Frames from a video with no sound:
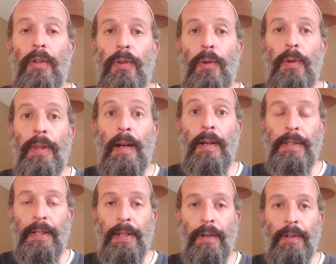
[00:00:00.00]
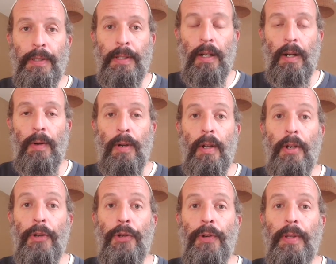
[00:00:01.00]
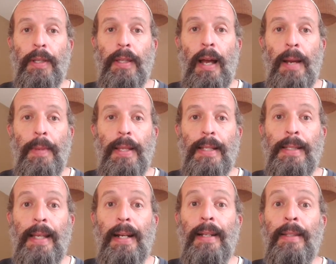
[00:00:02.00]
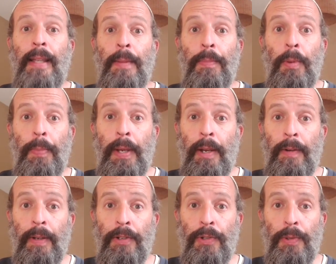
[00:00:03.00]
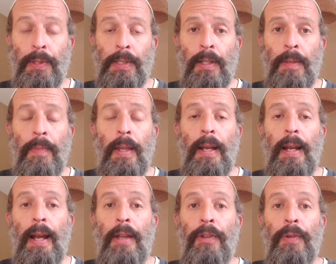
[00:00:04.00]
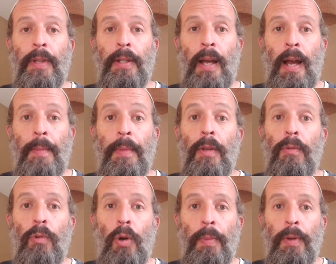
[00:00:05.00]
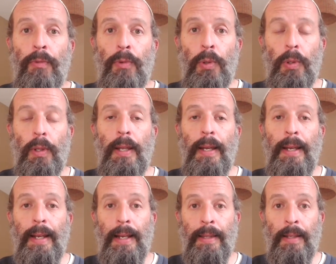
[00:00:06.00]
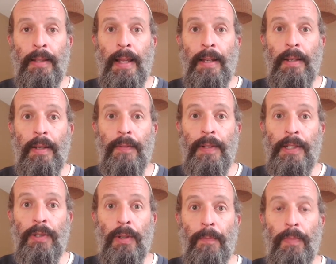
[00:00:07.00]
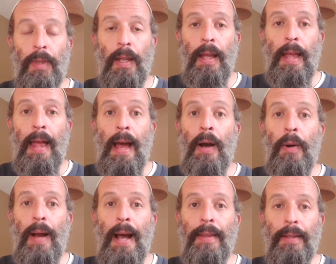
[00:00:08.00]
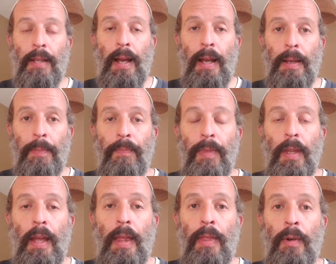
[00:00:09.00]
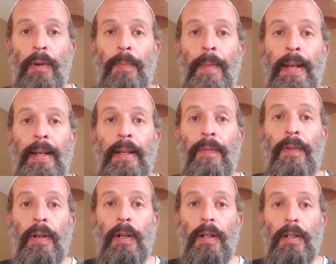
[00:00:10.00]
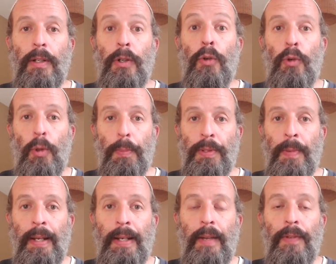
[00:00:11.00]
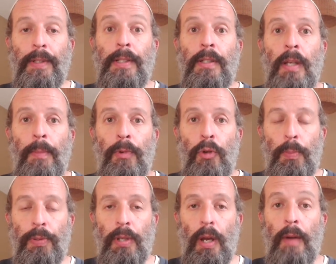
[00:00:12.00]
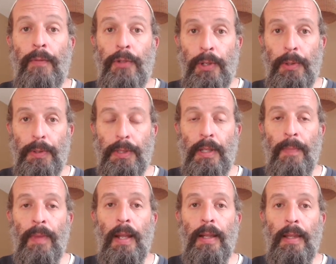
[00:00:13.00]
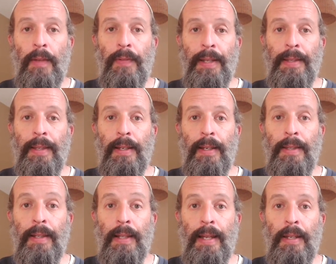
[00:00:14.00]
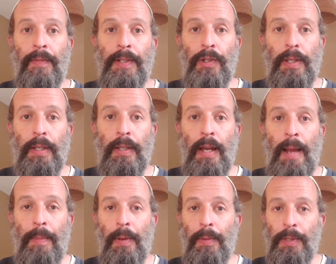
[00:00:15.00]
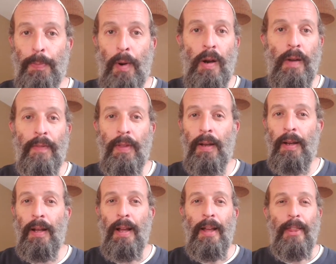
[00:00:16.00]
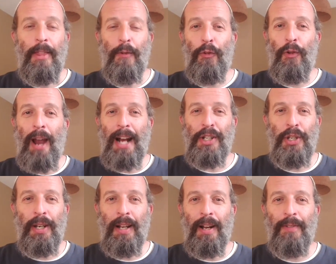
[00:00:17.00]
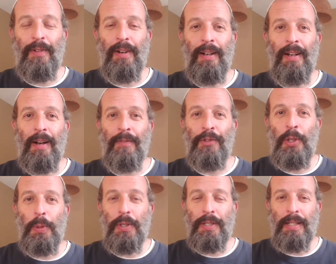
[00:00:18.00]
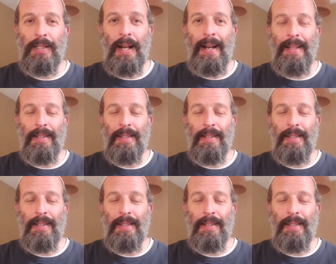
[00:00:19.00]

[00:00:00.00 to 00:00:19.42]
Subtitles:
2,000 years ago during the time of the Second Temple period in Jerusalem and during the time of the Roman rule in the land of Israel. Now, at the time, there were many different groups, many different subgroups of Jews living in the land of Israel at the time. It was part of the fractioning of Jewish society